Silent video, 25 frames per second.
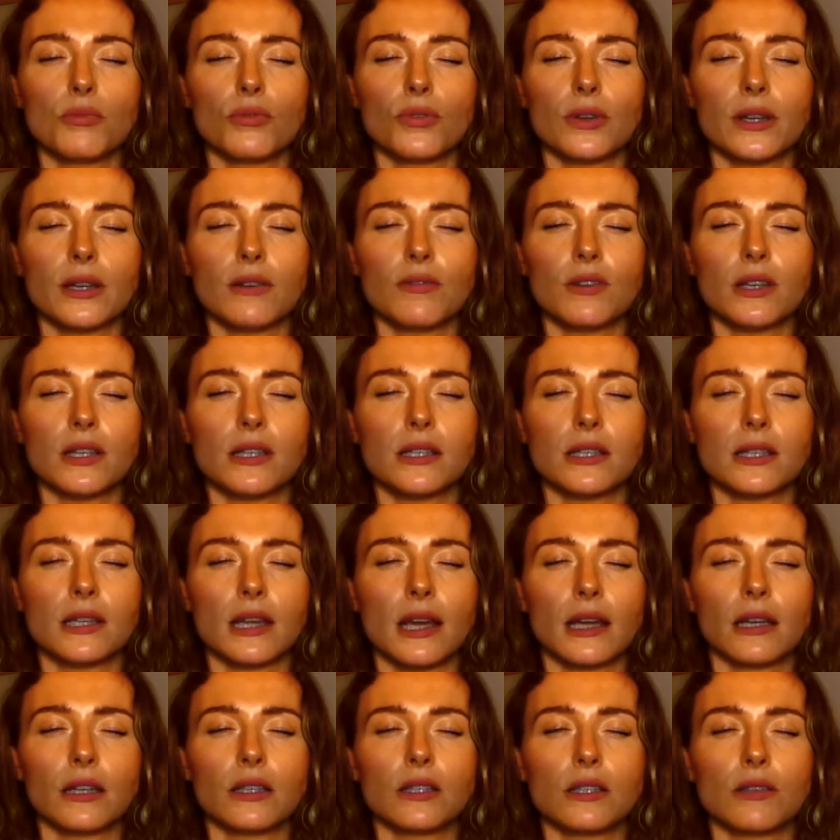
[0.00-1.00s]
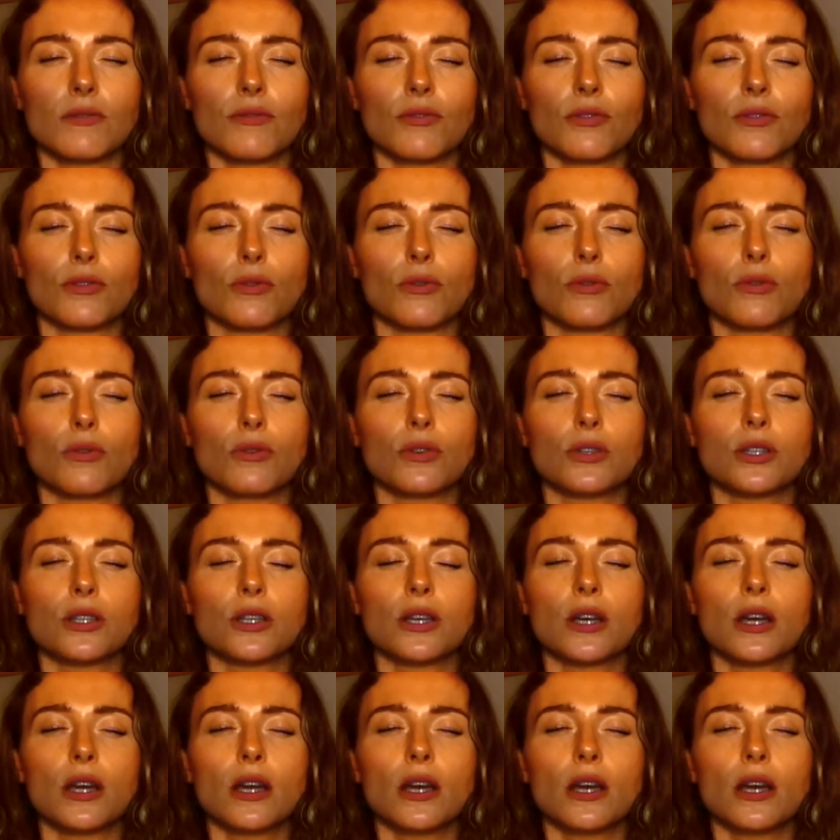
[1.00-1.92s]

previous negative thought,